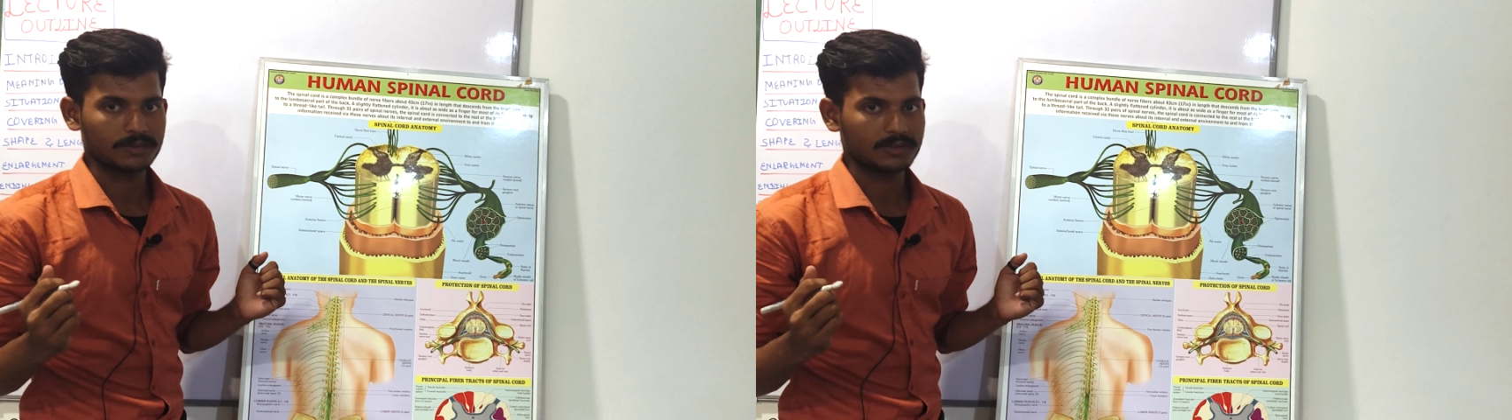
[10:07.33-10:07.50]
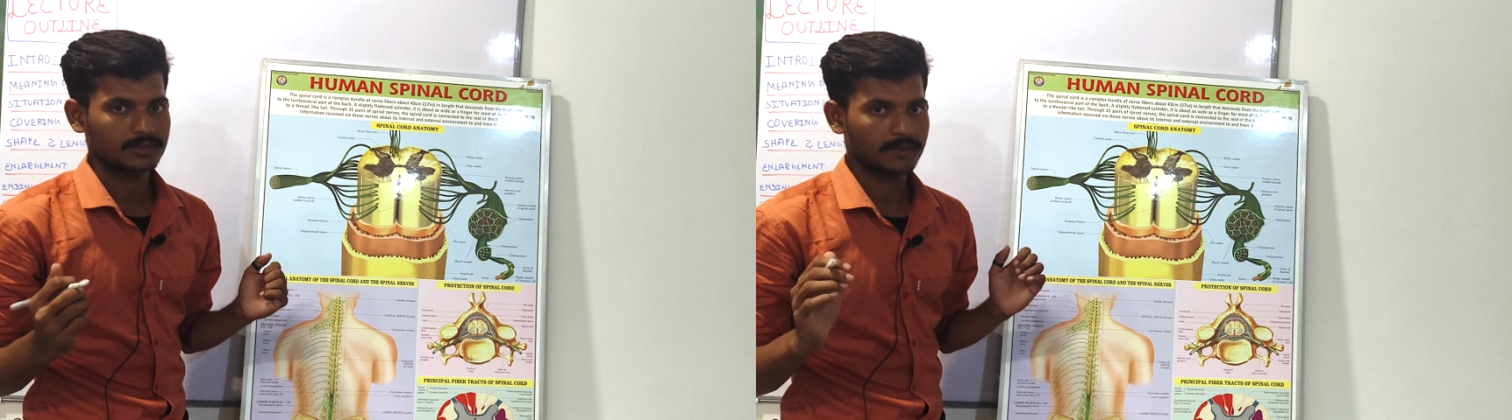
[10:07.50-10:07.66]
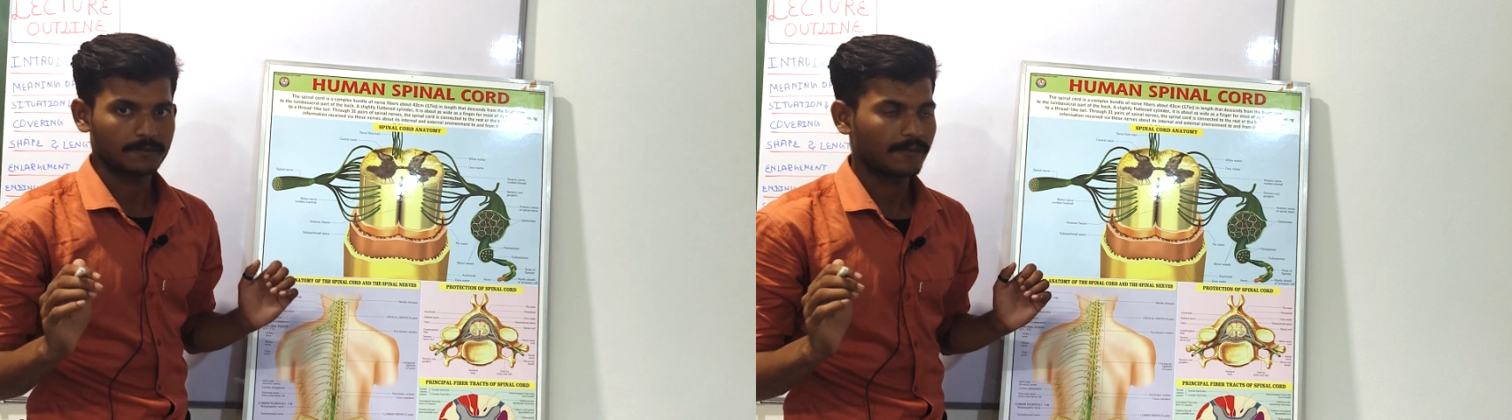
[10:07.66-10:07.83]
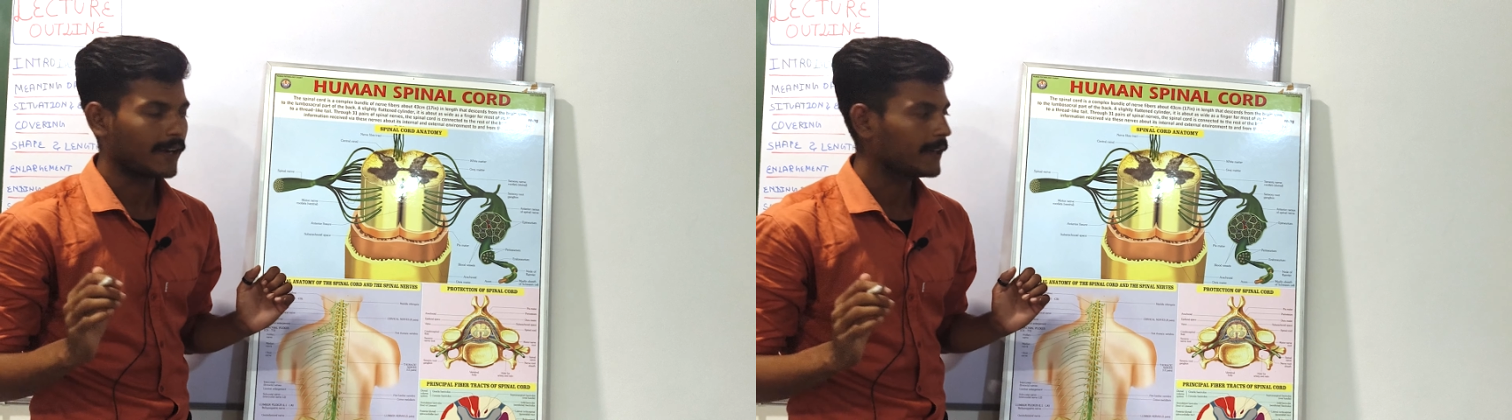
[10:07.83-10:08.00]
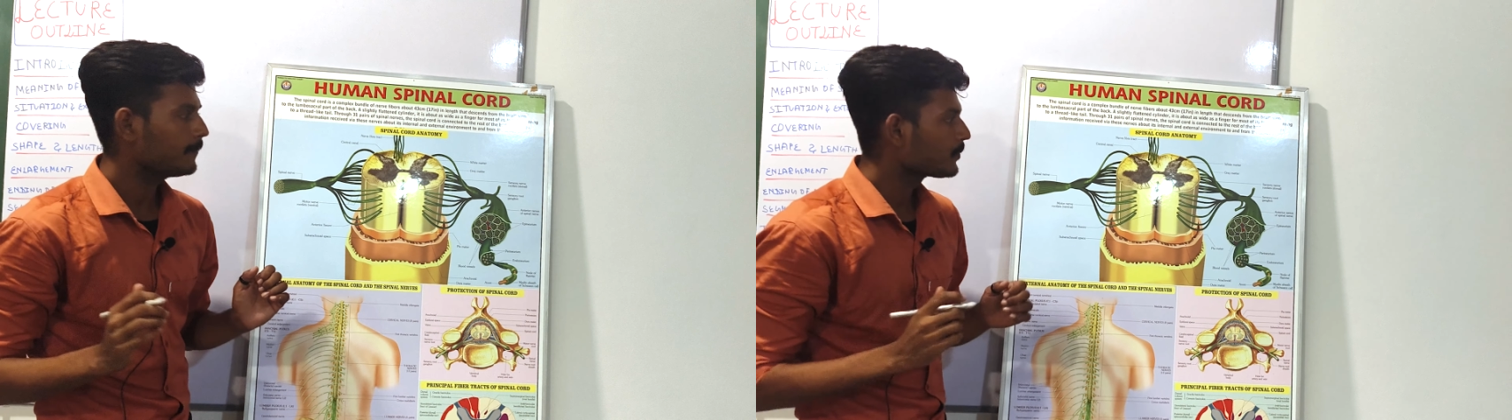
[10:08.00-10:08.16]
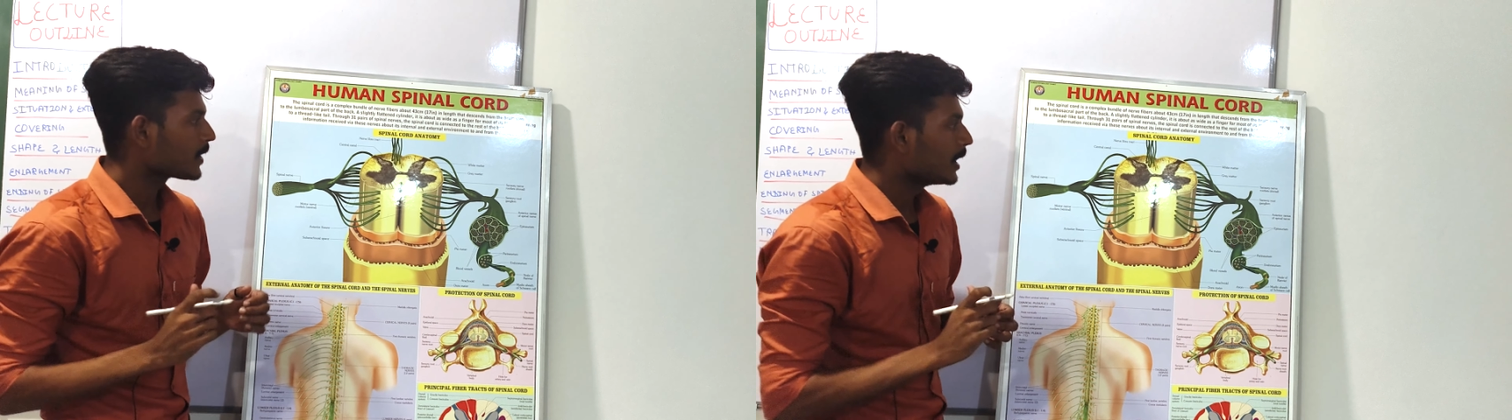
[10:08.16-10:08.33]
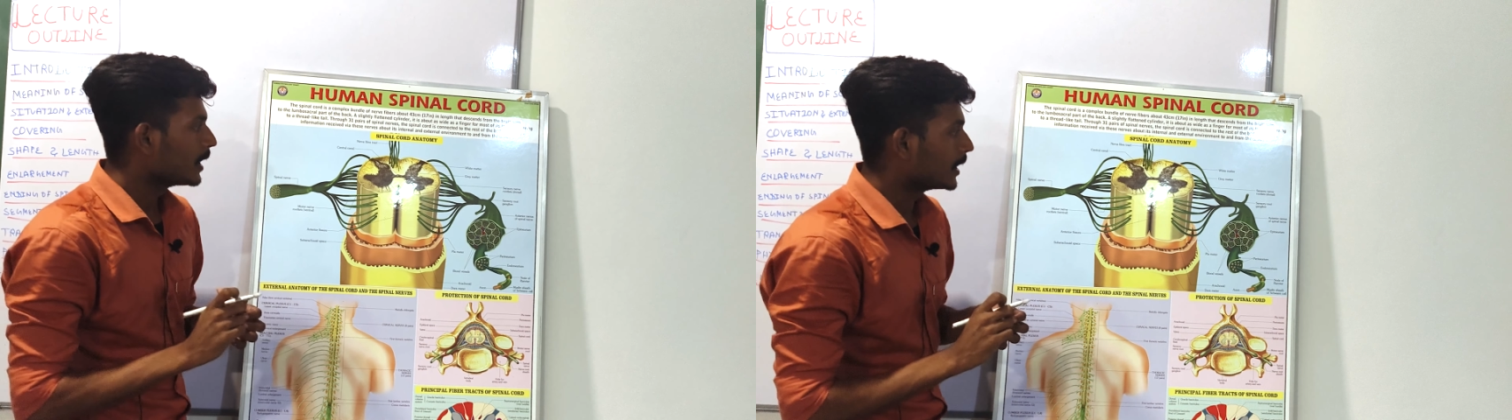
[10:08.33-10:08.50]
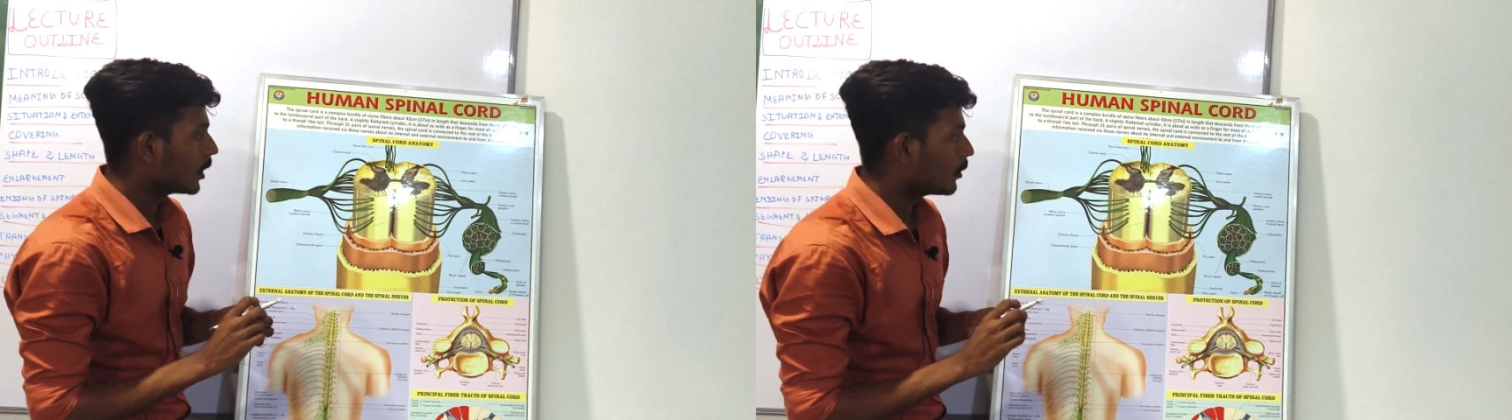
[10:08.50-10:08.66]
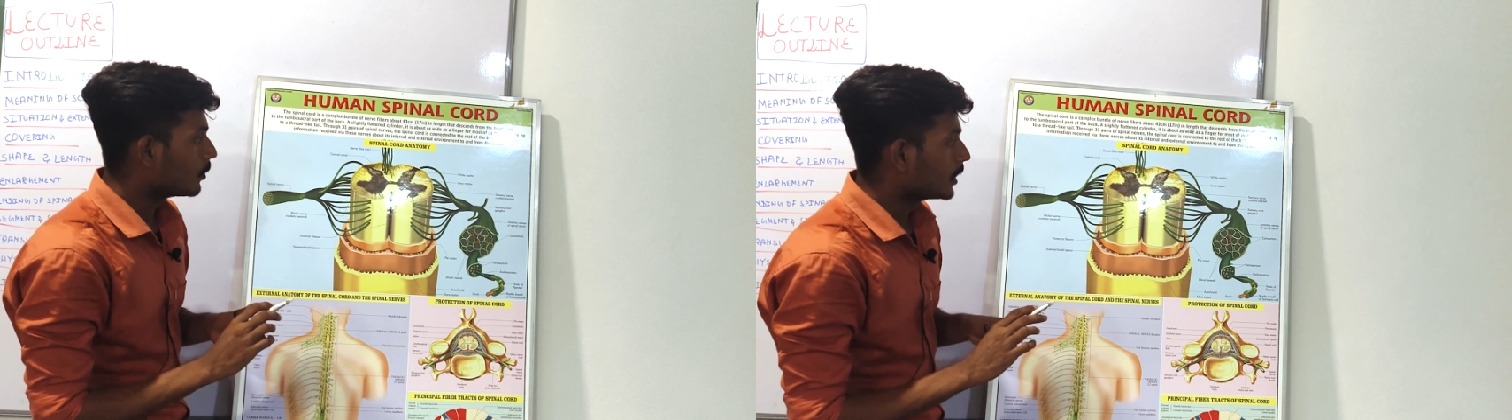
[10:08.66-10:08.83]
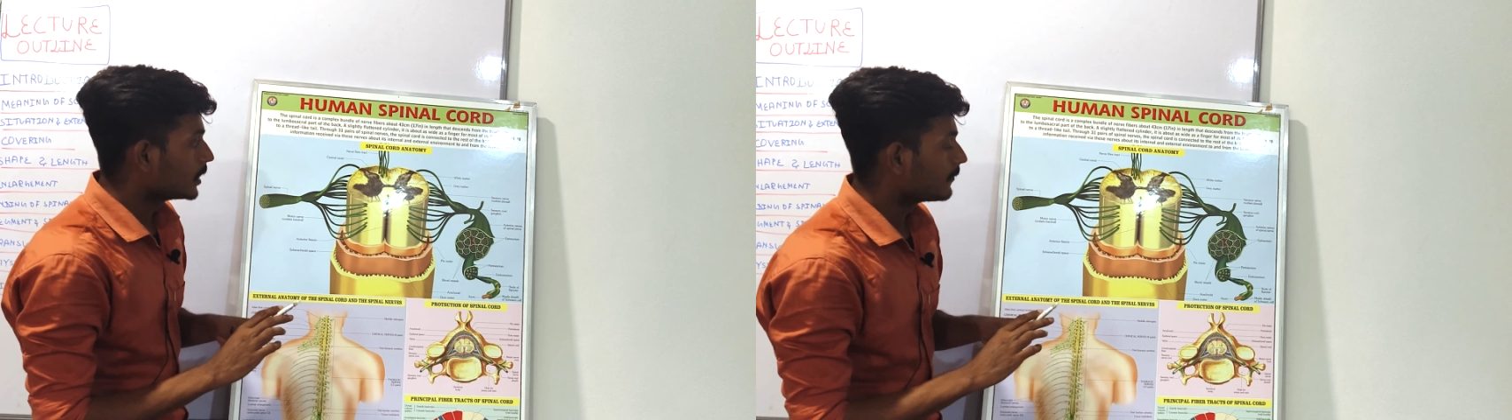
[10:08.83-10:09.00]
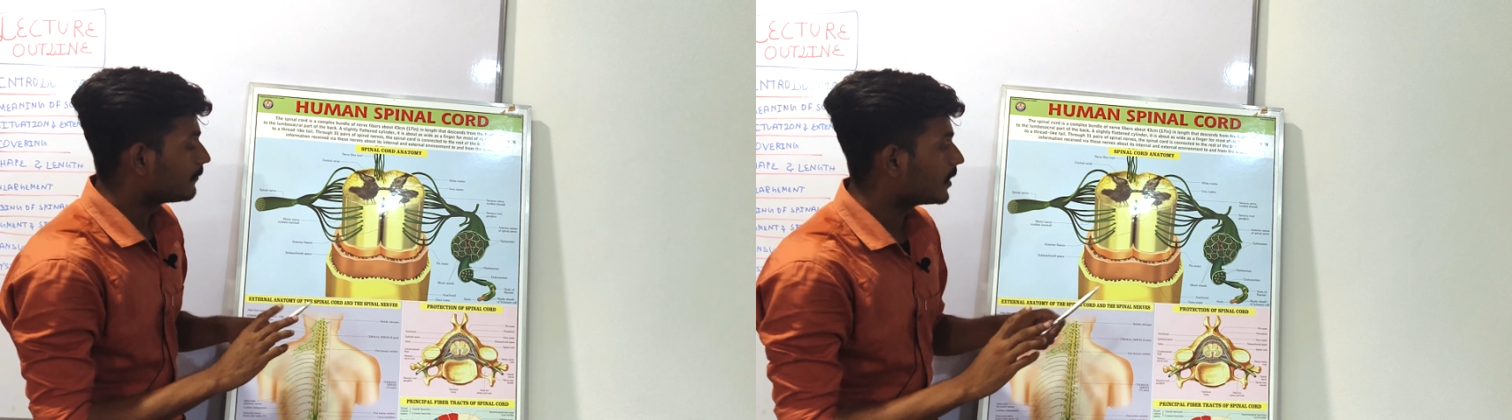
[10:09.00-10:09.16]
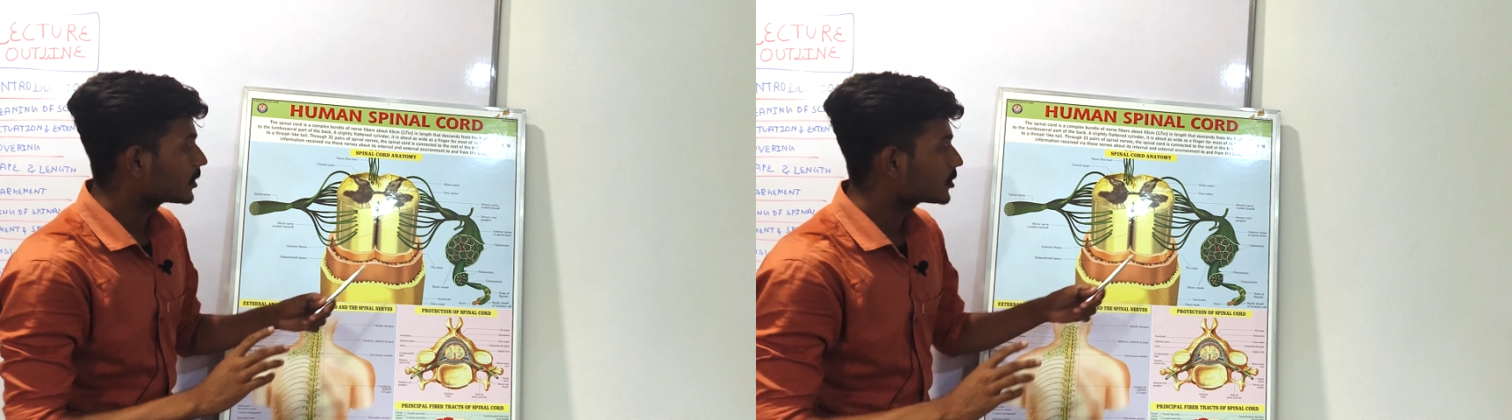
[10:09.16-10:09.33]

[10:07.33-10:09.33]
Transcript: Fine. Now, the function